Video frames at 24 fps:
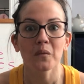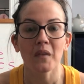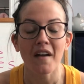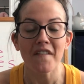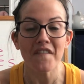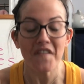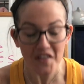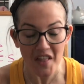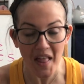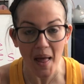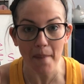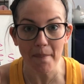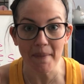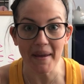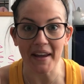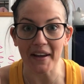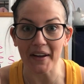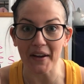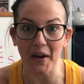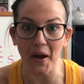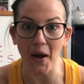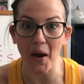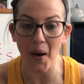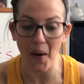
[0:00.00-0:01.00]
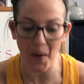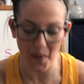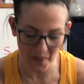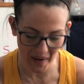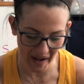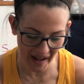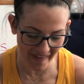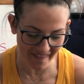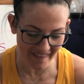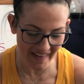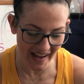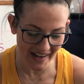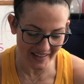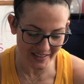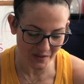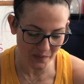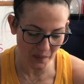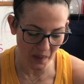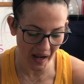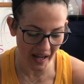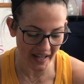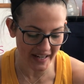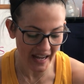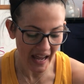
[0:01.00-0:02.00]
Flamingo. And last
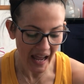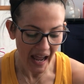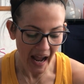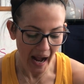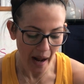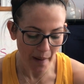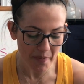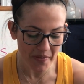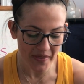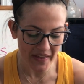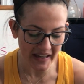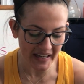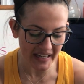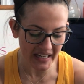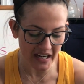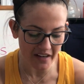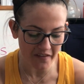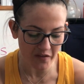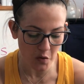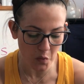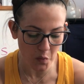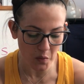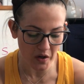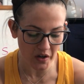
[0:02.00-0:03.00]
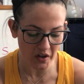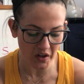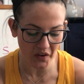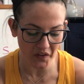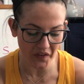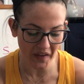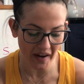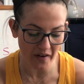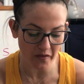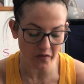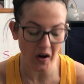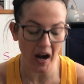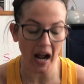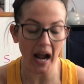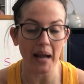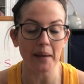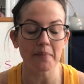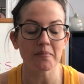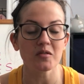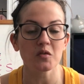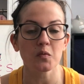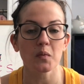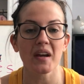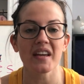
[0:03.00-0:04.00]
one, I'm thinking of a word that
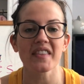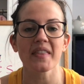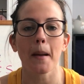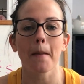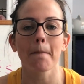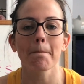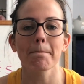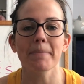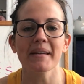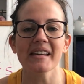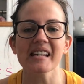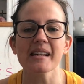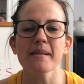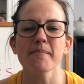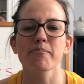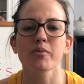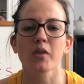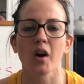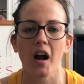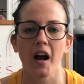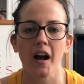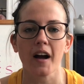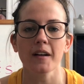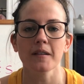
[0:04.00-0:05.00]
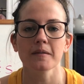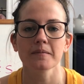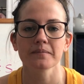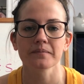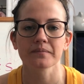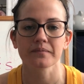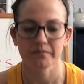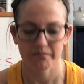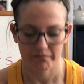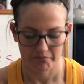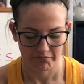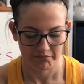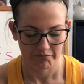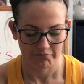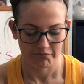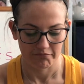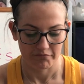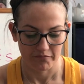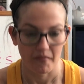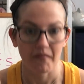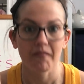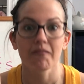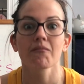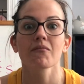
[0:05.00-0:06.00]
rhymes with zebra.
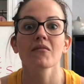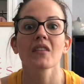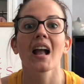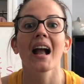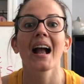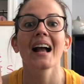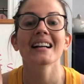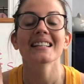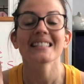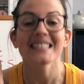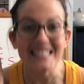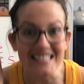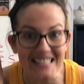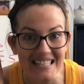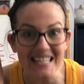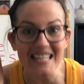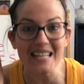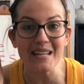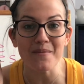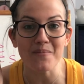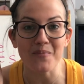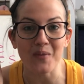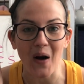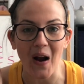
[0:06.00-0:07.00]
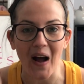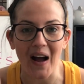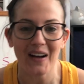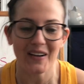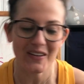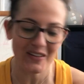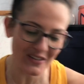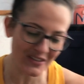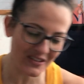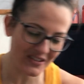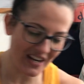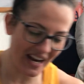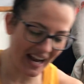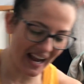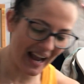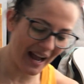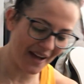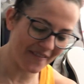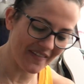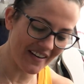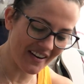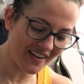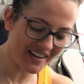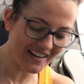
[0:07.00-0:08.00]
Zebra. Good
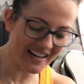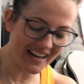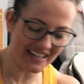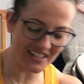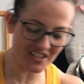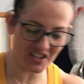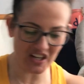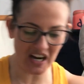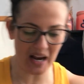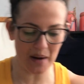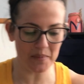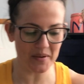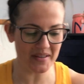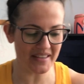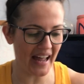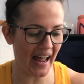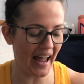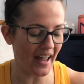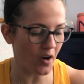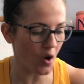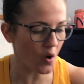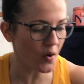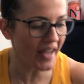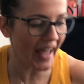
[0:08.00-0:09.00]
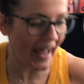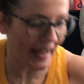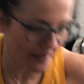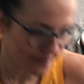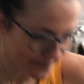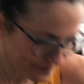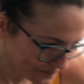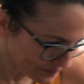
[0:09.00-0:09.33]
job. Very nice job with that. Okay,